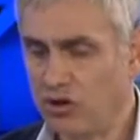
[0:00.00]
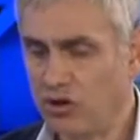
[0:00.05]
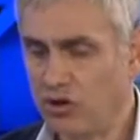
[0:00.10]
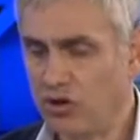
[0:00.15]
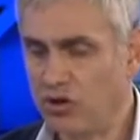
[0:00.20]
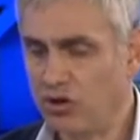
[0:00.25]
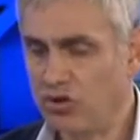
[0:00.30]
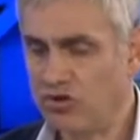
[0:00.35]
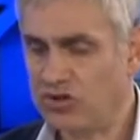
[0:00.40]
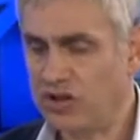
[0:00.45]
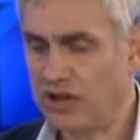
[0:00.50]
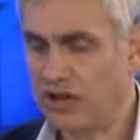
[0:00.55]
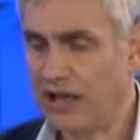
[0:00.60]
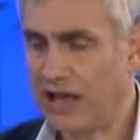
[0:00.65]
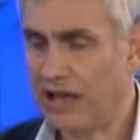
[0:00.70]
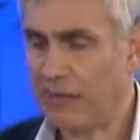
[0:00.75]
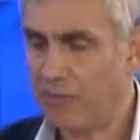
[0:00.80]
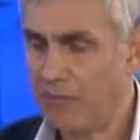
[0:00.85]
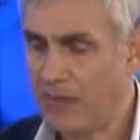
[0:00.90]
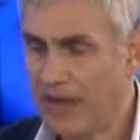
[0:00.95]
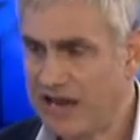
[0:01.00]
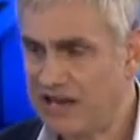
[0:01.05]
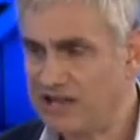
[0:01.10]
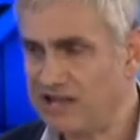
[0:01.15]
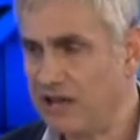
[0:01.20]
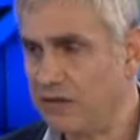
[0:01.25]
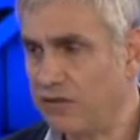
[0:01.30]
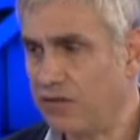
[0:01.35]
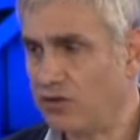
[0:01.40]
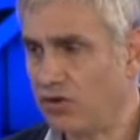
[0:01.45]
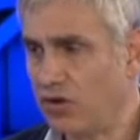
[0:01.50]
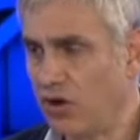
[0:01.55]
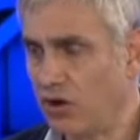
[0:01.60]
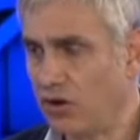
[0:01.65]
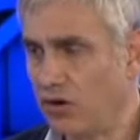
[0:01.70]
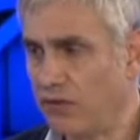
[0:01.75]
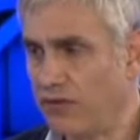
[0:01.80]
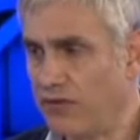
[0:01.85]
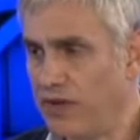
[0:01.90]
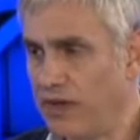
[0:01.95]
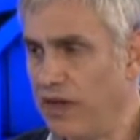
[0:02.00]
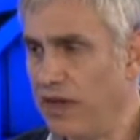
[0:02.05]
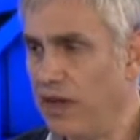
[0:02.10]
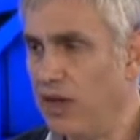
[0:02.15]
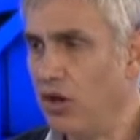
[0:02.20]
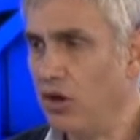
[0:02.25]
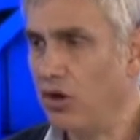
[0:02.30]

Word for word: you're using amazing photography,